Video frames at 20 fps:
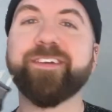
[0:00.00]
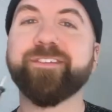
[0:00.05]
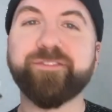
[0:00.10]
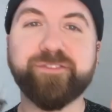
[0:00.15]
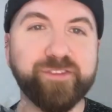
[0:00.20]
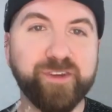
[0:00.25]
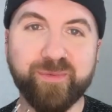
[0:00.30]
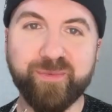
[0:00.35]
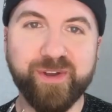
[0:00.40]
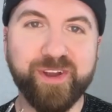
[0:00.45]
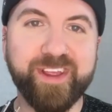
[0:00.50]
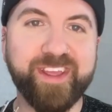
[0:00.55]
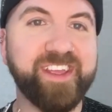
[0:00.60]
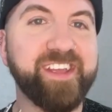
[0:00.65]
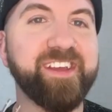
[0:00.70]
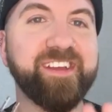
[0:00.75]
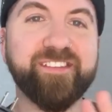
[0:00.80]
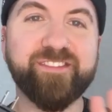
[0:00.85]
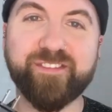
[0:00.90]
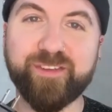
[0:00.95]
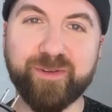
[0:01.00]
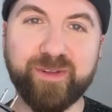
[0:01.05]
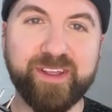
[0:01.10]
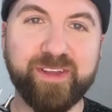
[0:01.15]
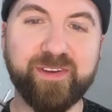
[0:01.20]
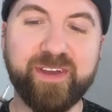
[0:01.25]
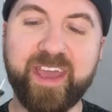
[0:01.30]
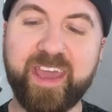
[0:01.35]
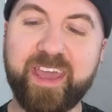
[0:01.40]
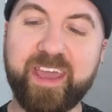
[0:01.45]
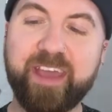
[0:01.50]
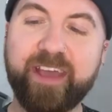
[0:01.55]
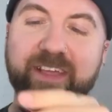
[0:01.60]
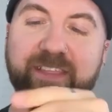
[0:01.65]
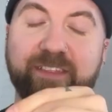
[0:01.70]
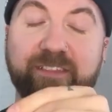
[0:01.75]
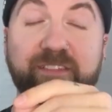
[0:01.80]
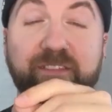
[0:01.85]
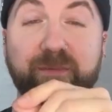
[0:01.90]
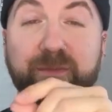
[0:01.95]
Don't worry, it's totally okay.
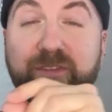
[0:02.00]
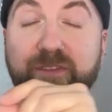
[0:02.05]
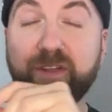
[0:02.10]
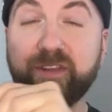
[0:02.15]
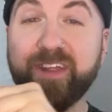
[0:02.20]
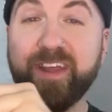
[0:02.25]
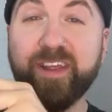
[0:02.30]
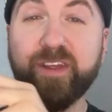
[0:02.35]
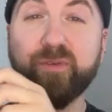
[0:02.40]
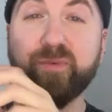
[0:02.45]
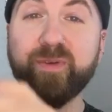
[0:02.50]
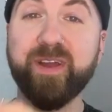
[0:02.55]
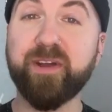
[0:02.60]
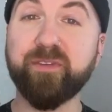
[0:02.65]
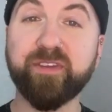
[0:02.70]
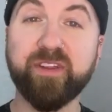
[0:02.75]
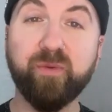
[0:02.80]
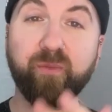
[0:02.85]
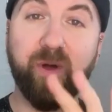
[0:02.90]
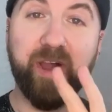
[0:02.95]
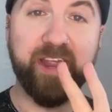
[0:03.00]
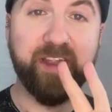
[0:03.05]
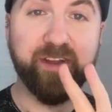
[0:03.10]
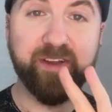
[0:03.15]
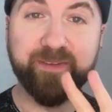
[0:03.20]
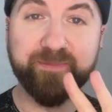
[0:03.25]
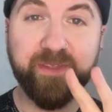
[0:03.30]
This is what's called a grounding wire.